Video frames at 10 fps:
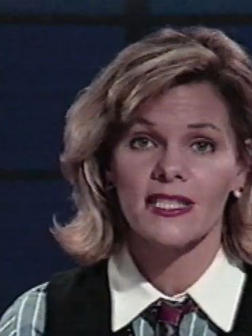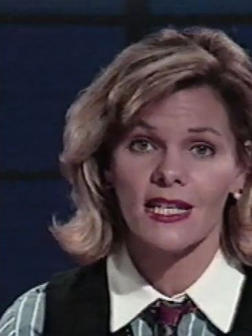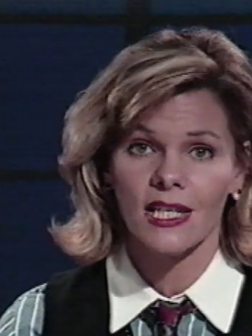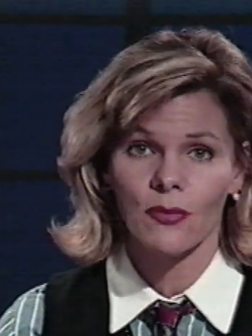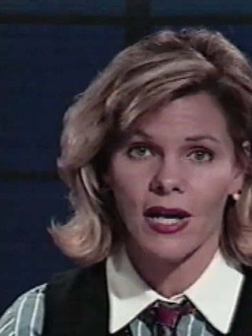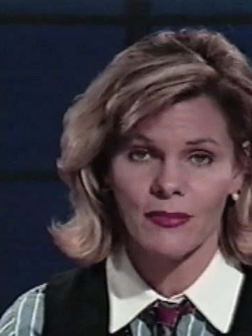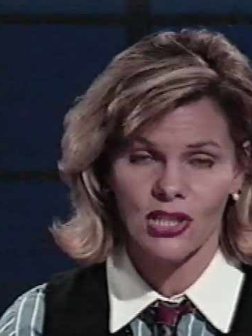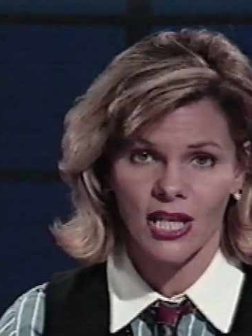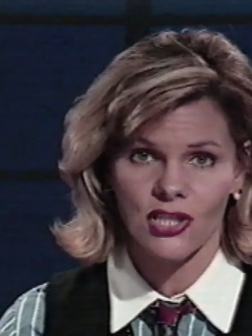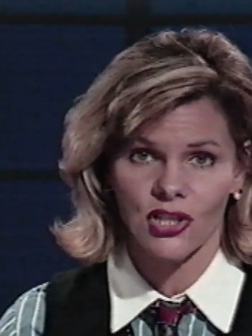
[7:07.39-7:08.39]
CD-ROM
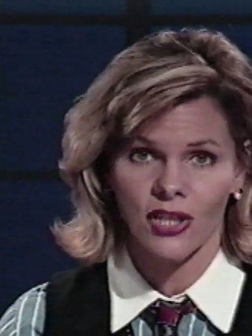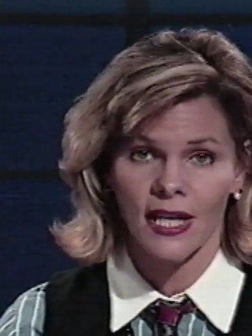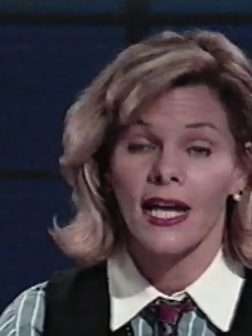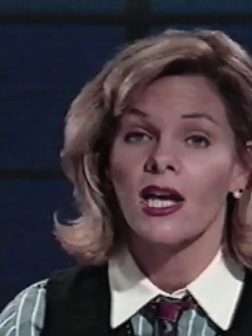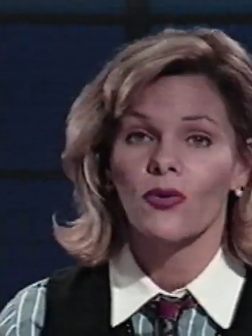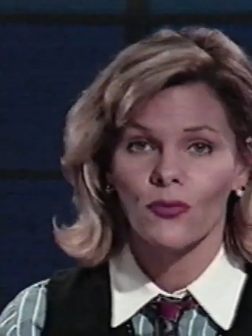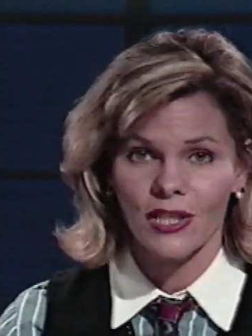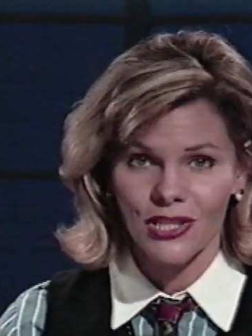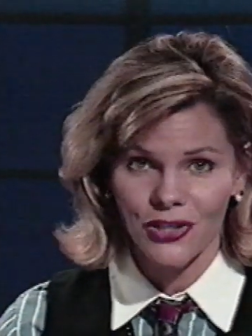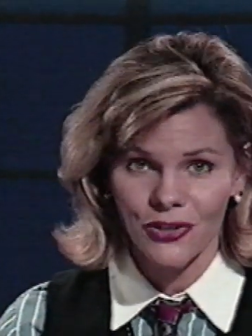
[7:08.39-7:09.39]
changer,
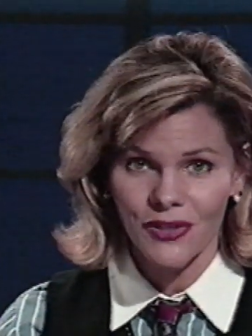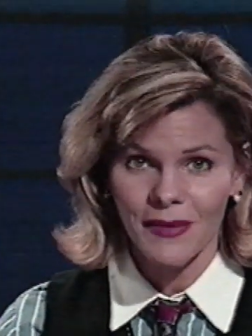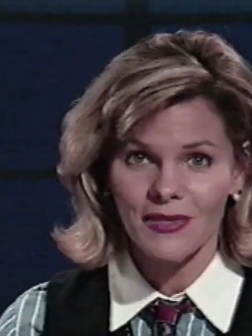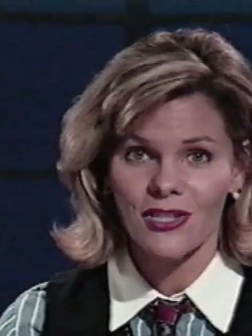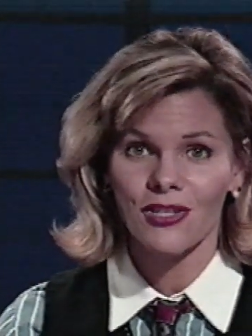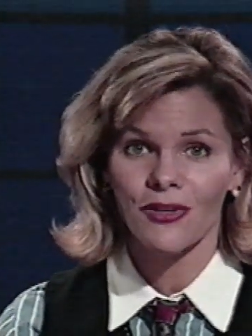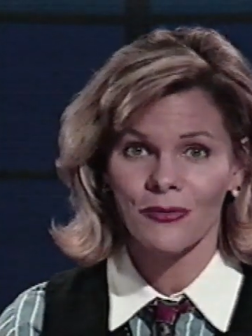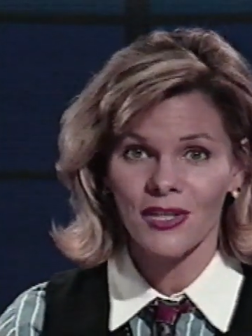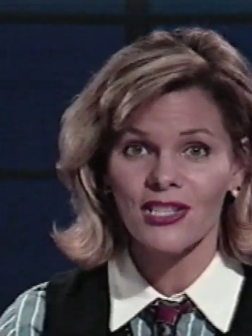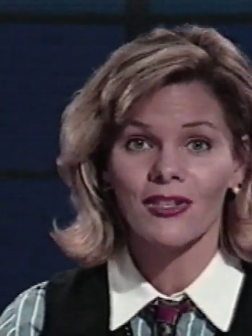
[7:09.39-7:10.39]
return them to their
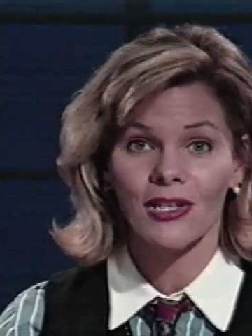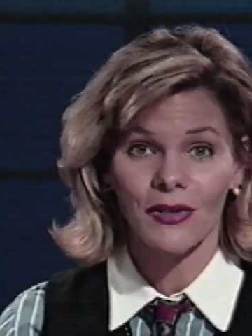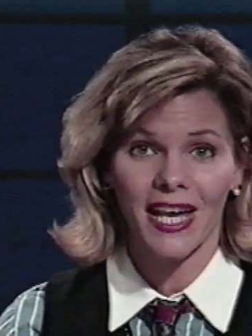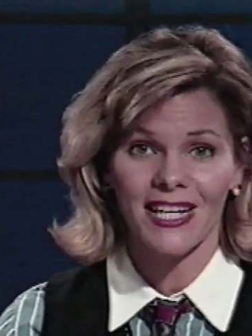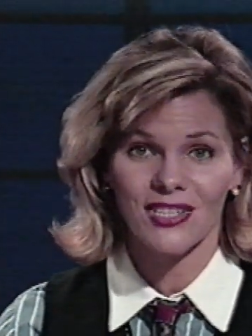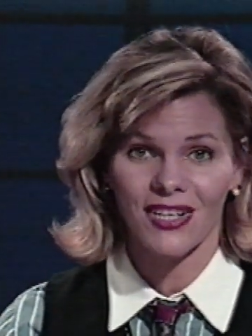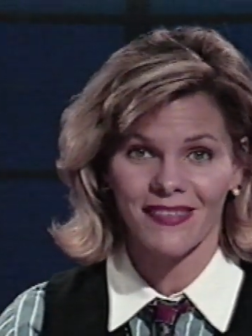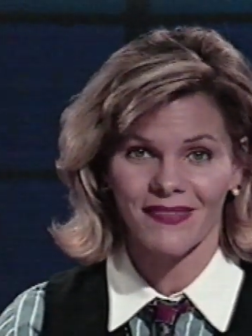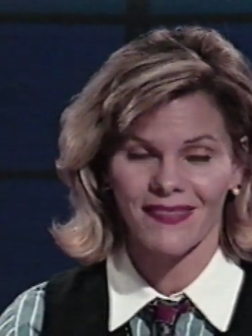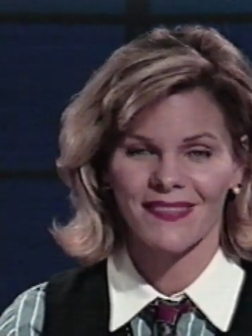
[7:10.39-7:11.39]
original location.
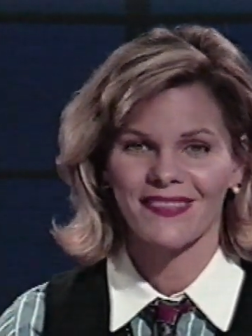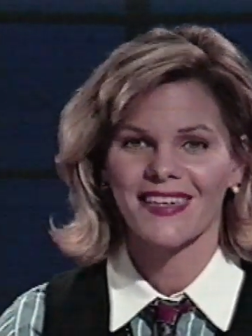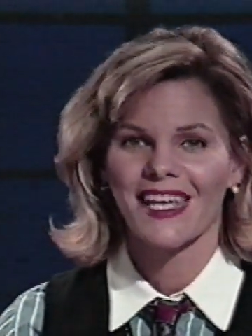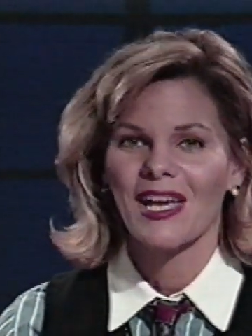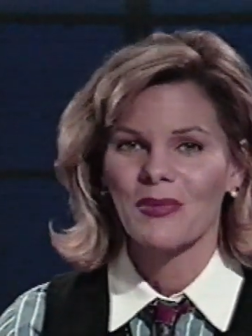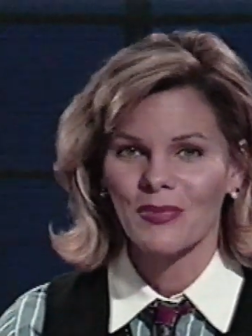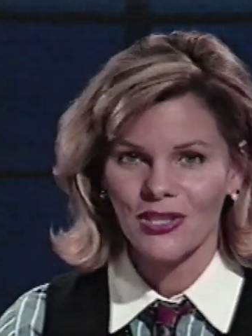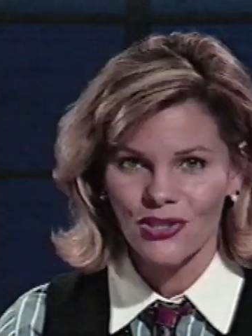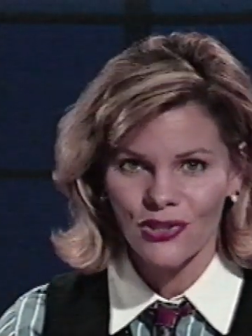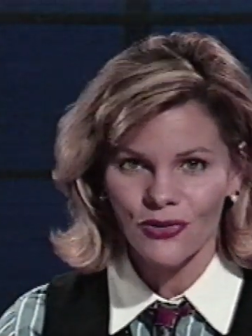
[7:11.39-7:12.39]
Be
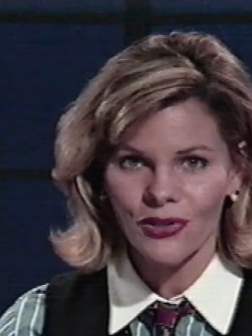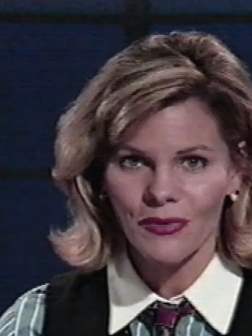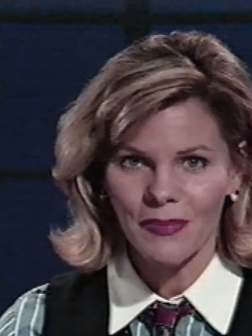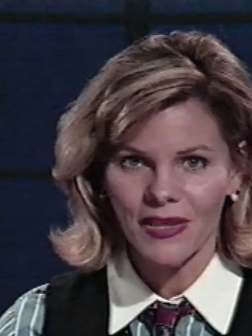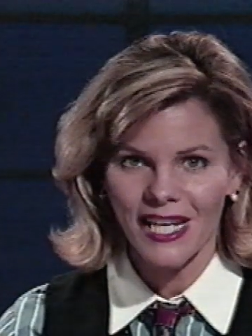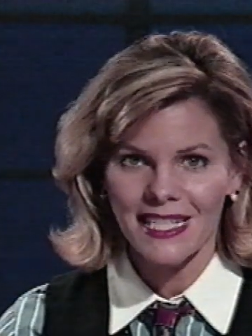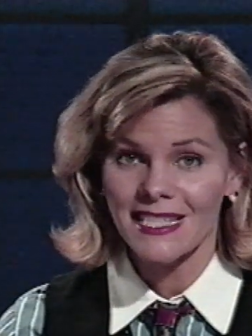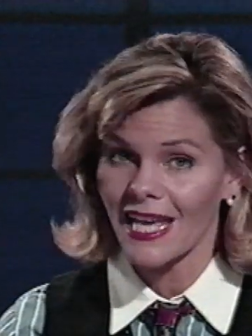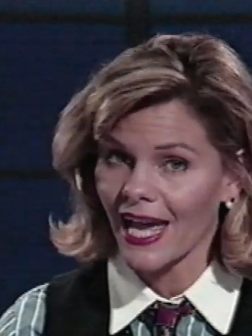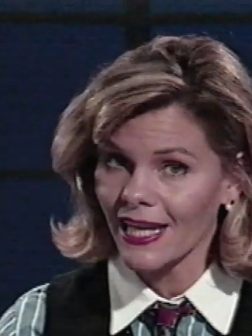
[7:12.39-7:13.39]
sure to
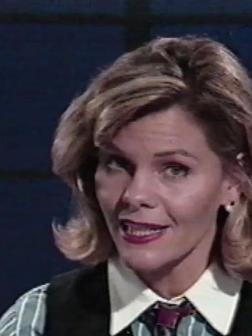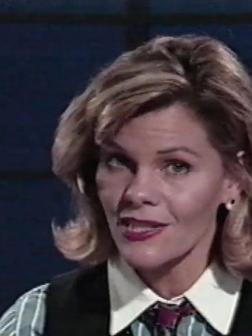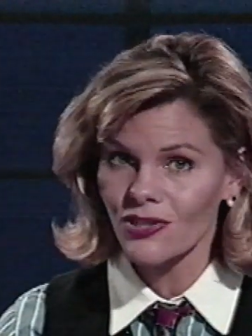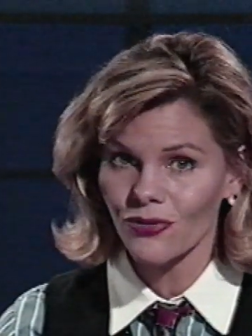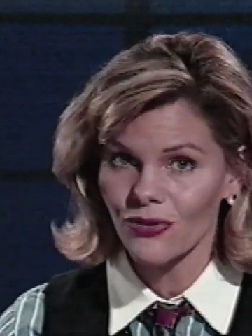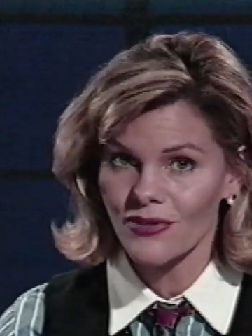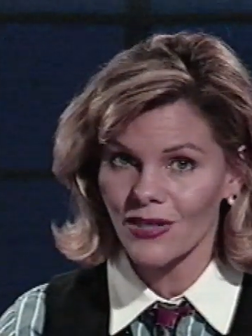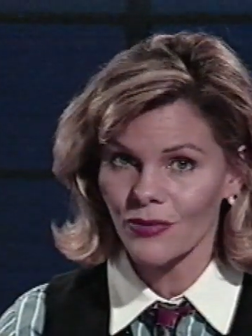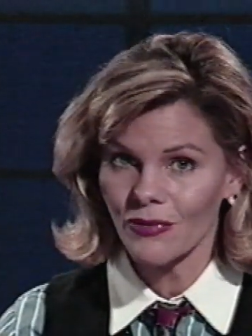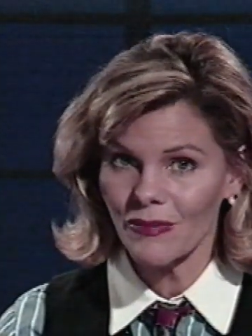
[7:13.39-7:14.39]
replace any screws that
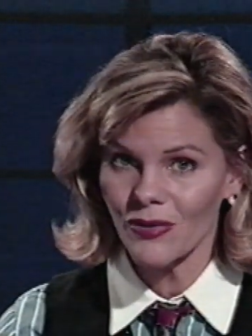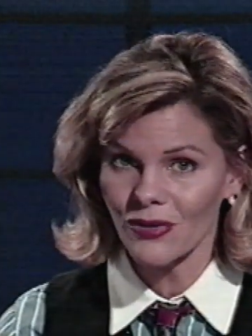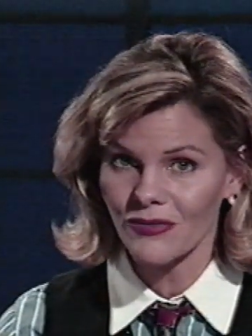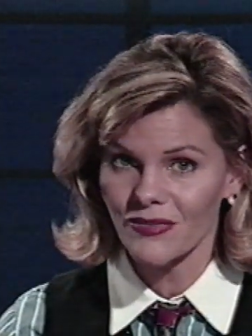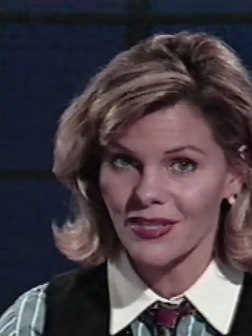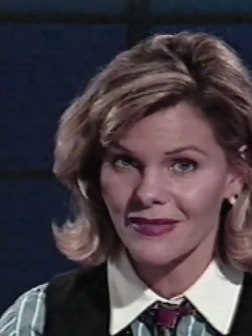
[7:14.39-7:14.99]
were removed.